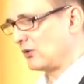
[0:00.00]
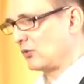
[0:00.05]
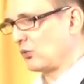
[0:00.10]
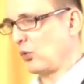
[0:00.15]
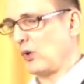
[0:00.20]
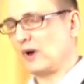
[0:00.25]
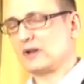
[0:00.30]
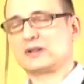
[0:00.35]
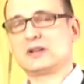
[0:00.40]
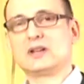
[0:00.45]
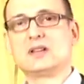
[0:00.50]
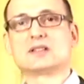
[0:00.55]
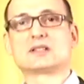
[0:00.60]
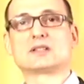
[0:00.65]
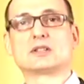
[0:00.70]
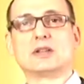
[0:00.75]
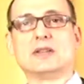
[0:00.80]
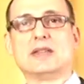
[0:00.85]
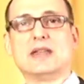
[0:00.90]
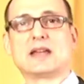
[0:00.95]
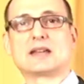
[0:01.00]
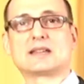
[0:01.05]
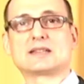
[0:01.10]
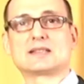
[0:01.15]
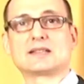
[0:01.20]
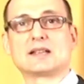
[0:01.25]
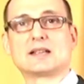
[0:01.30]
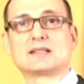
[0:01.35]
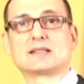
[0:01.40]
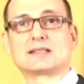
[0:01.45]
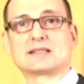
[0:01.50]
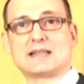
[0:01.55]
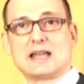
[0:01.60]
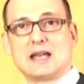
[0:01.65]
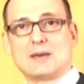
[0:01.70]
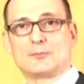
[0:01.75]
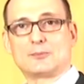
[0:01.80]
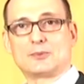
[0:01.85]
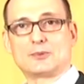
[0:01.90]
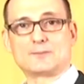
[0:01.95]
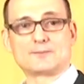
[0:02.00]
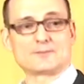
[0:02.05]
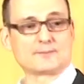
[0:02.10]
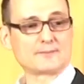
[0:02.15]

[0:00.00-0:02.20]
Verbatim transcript: what is the next step?